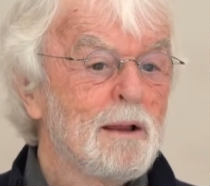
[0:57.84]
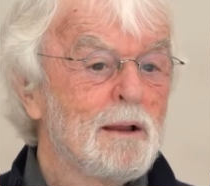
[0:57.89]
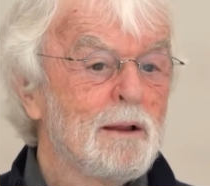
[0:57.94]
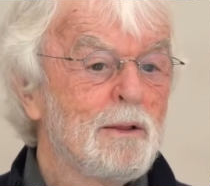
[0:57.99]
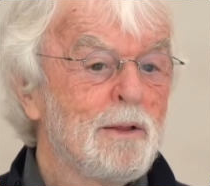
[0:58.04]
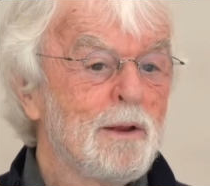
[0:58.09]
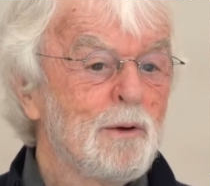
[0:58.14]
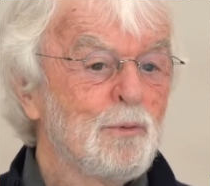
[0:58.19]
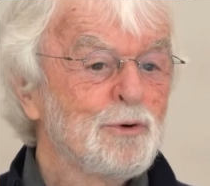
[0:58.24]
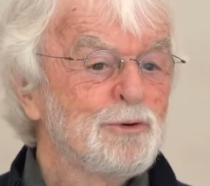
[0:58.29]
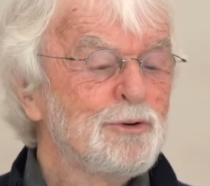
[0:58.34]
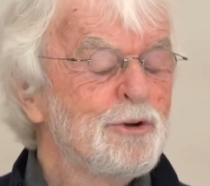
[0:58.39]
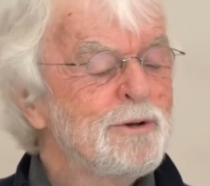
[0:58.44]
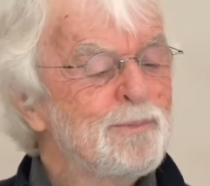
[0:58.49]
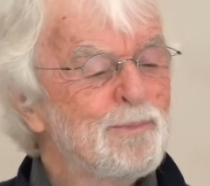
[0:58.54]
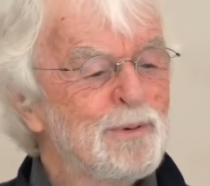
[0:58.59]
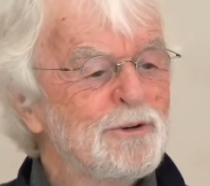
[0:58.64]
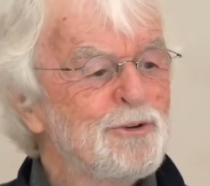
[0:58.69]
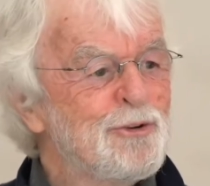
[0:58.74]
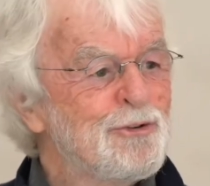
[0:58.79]
they were
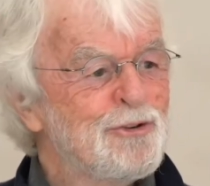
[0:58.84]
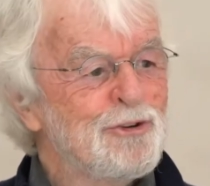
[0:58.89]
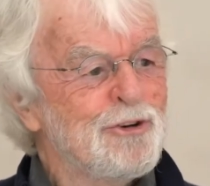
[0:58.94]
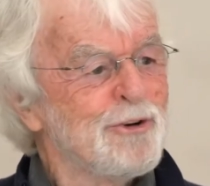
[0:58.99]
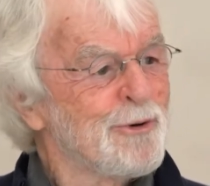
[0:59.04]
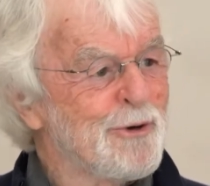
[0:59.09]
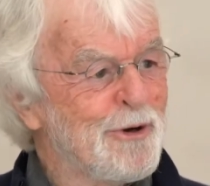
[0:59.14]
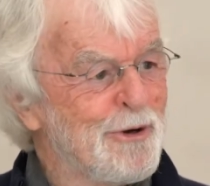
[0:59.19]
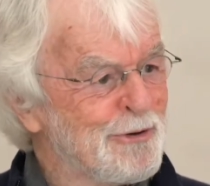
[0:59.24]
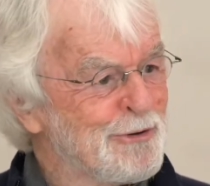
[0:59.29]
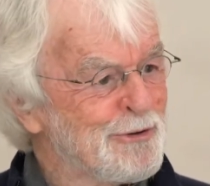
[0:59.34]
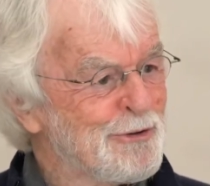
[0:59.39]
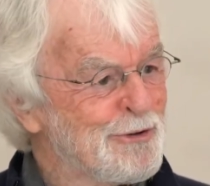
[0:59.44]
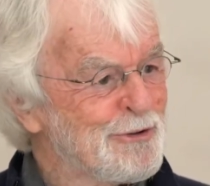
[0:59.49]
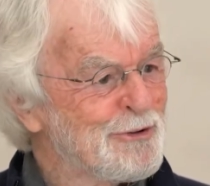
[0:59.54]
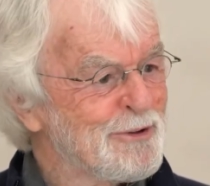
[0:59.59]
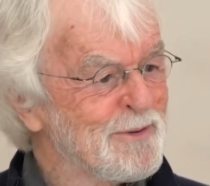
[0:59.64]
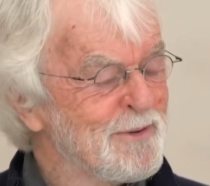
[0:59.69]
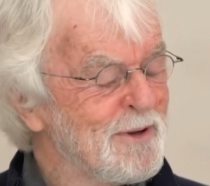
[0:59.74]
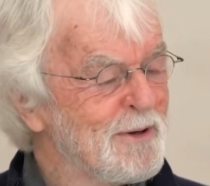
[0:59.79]
deeply
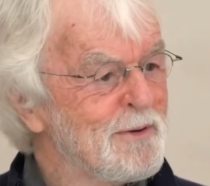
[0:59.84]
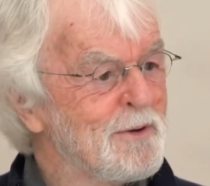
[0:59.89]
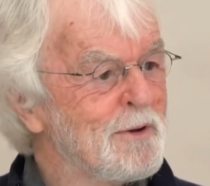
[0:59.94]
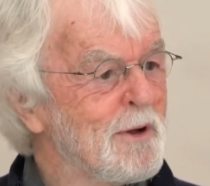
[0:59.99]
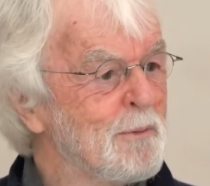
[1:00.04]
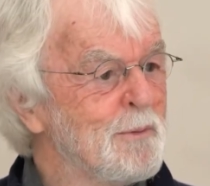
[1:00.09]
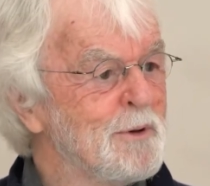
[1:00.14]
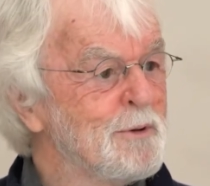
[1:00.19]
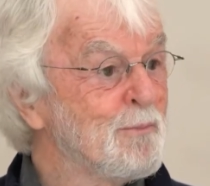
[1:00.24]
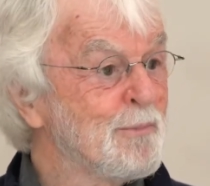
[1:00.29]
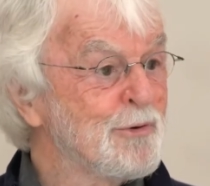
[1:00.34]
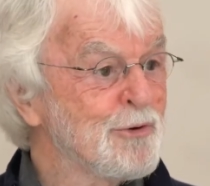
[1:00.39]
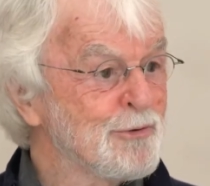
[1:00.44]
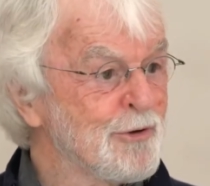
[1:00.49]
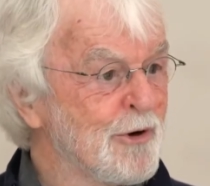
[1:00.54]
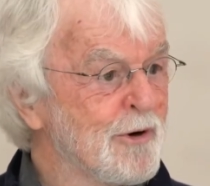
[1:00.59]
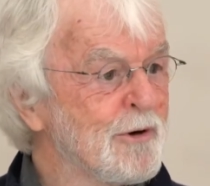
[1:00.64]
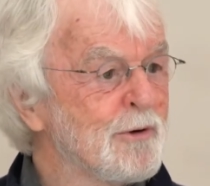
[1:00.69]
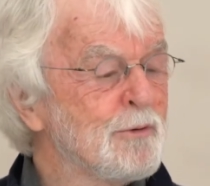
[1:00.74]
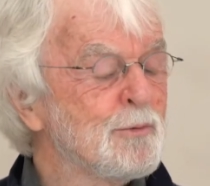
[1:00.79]
serious. I mean,
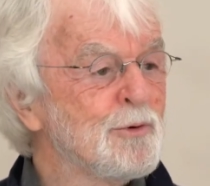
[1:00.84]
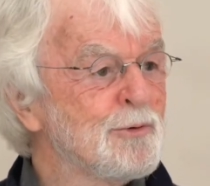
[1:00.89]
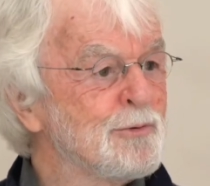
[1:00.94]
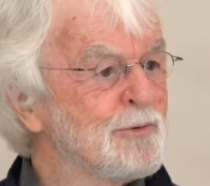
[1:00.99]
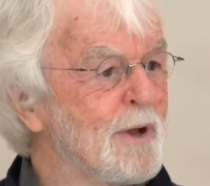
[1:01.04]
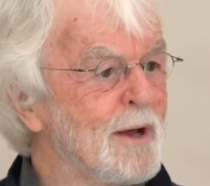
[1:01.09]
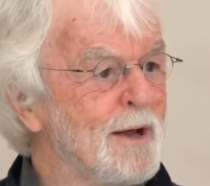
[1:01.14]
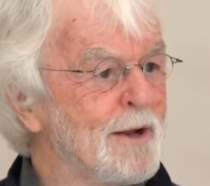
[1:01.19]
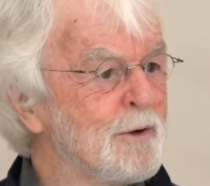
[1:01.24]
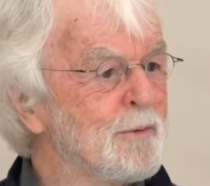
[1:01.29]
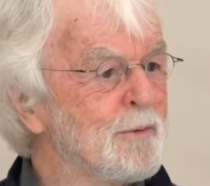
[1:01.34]
Pissarro had